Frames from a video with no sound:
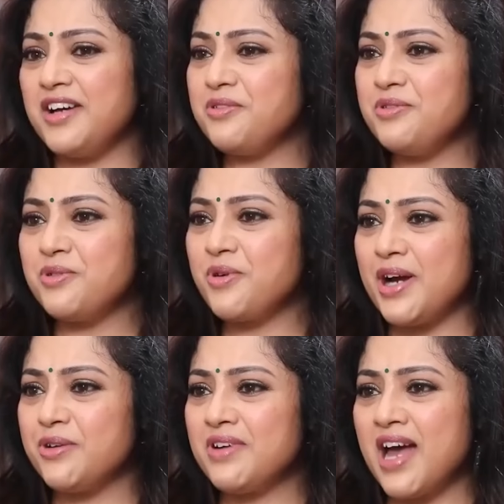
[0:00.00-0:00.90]
I don't know.
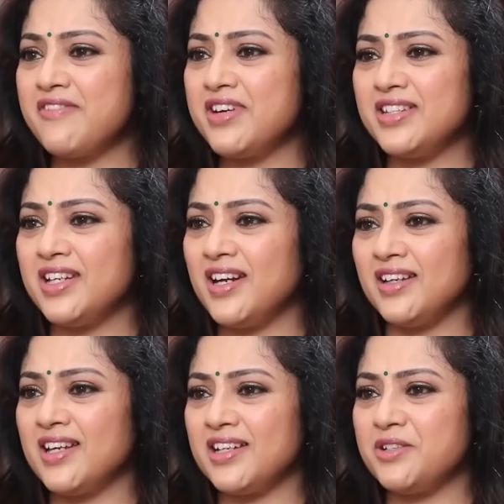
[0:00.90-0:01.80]
I don't have anything
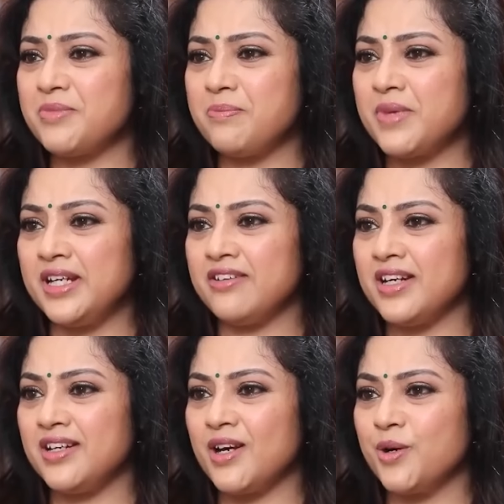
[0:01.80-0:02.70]
like that in my mind
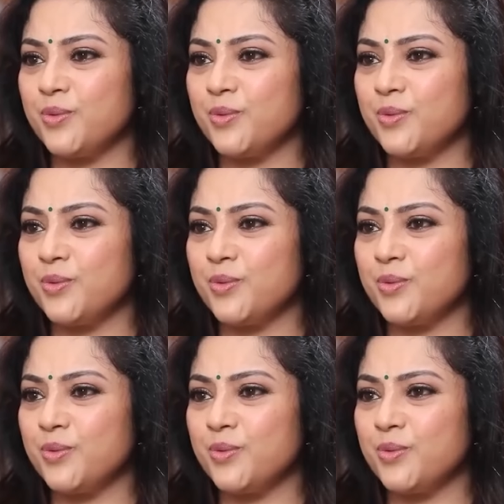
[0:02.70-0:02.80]
right